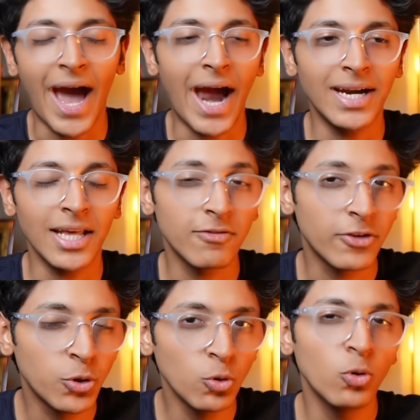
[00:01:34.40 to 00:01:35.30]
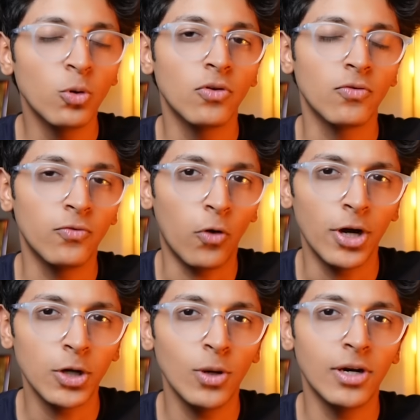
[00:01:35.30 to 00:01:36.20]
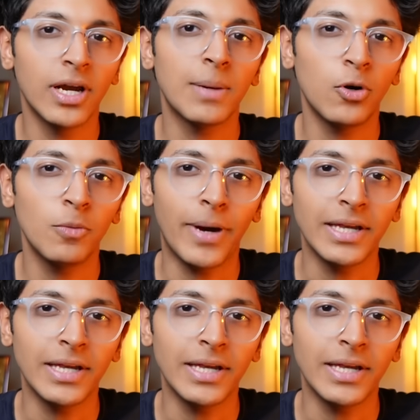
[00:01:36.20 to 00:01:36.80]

And if you want to learn about